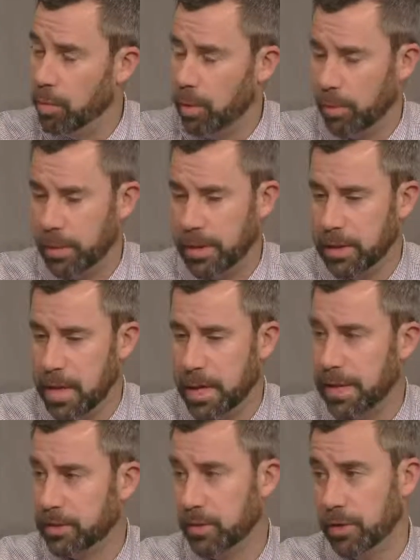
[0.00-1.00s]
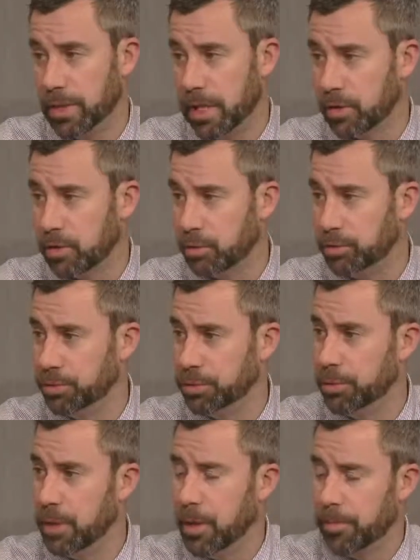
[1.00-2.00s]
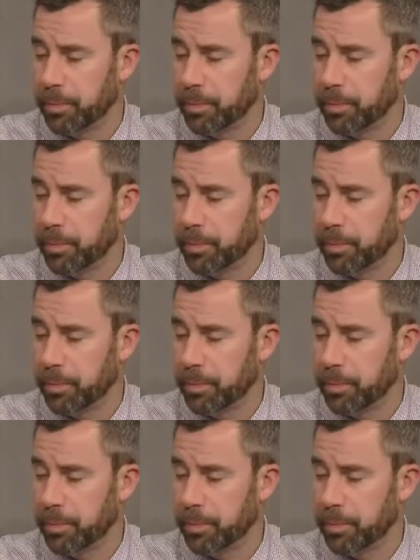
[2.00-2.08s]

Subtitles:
But we did not ask for a debt exclusion,